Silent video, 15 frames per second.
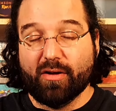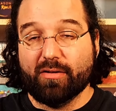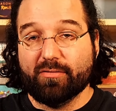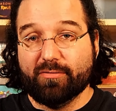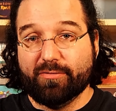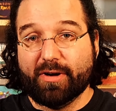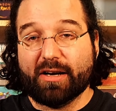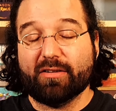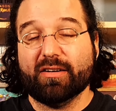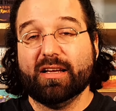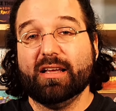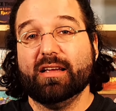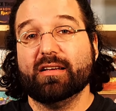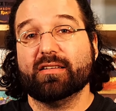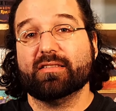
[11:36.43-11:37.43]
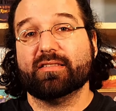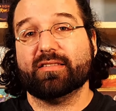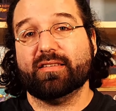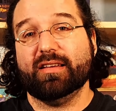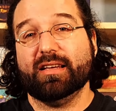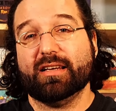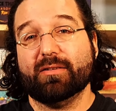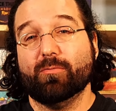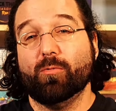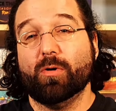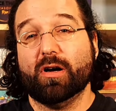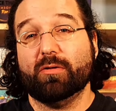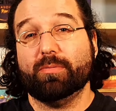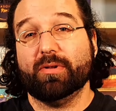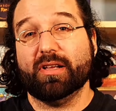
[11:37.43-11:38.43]
very sleek and
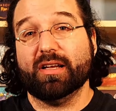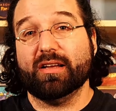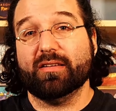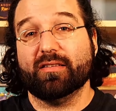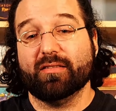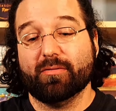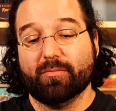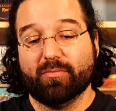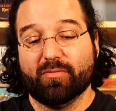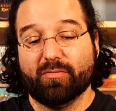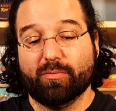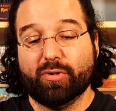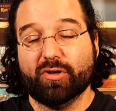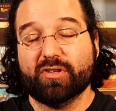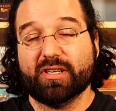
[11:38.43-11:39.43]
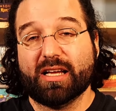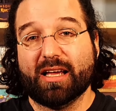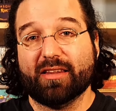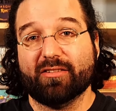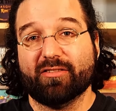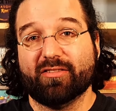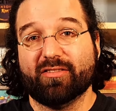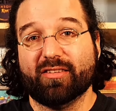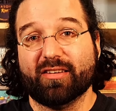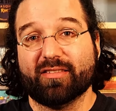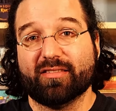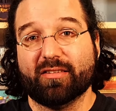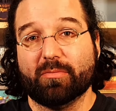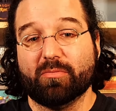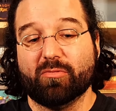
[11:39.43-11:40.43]
well played, put together
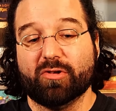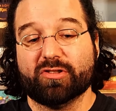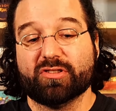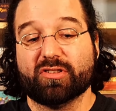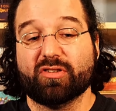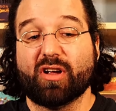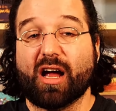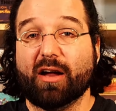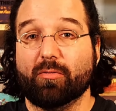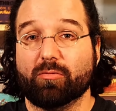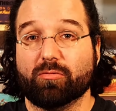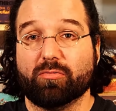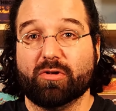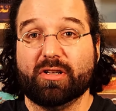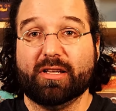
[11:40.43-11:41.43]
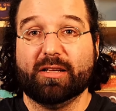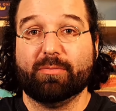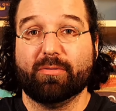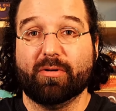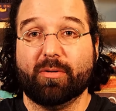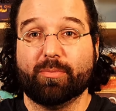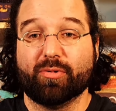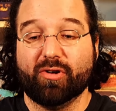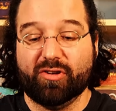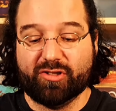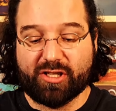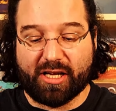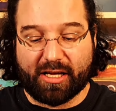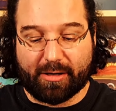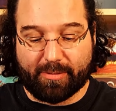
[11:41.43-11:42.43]
system, which I really
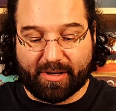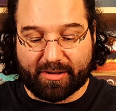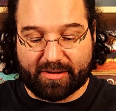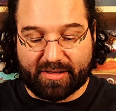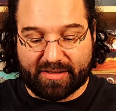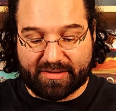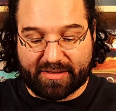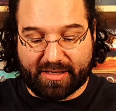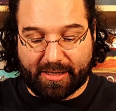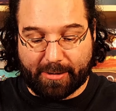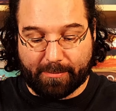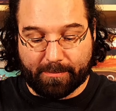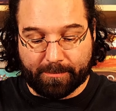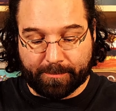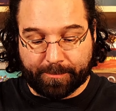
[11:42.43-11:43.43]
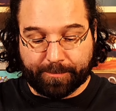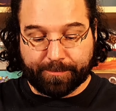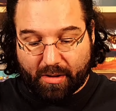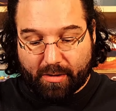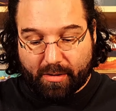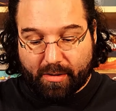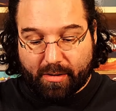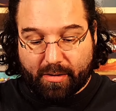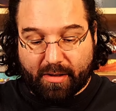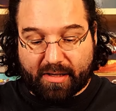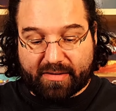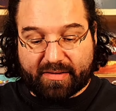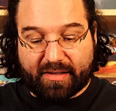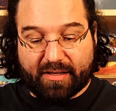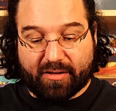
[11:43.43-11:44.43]
appreciate about this game.
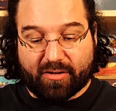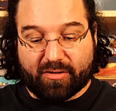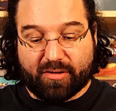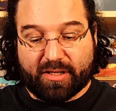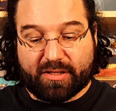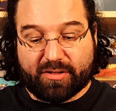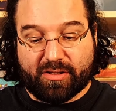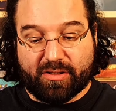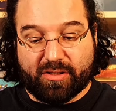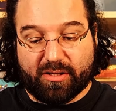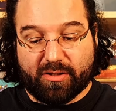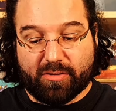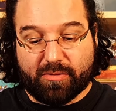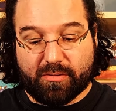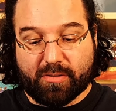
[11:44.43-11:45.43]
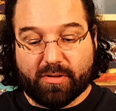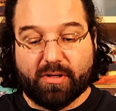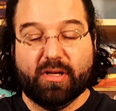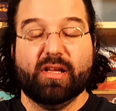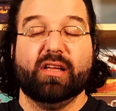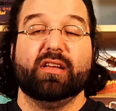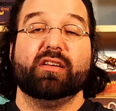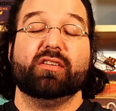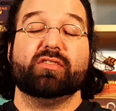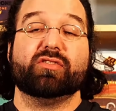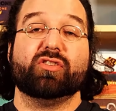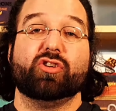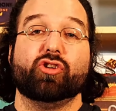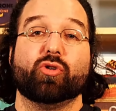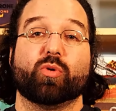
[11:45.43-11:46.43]
Next thing you're going to do is
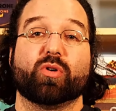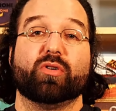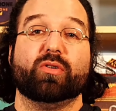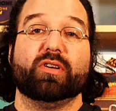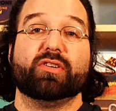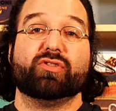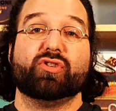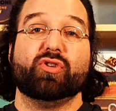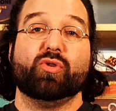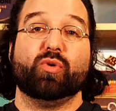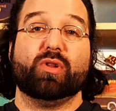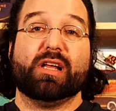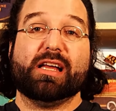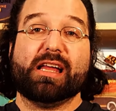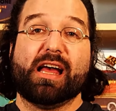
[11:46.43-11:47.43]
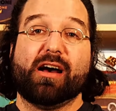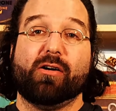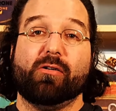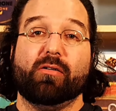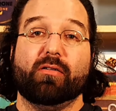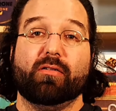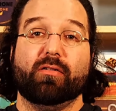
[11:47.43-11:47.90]
you're going to lay out